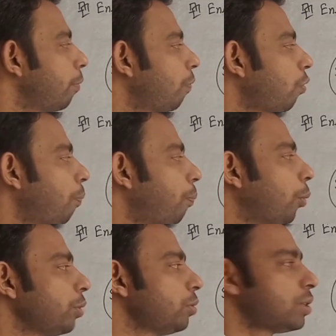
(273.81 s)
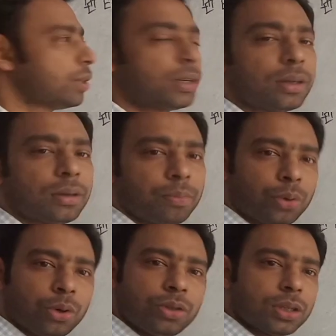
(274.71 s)
from producer
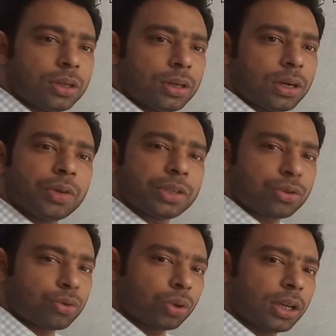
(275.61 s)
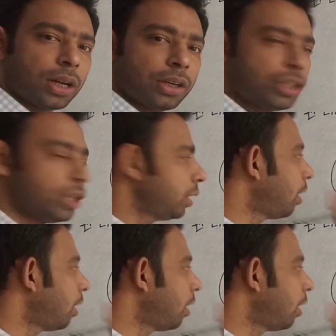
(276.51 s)
now store the energy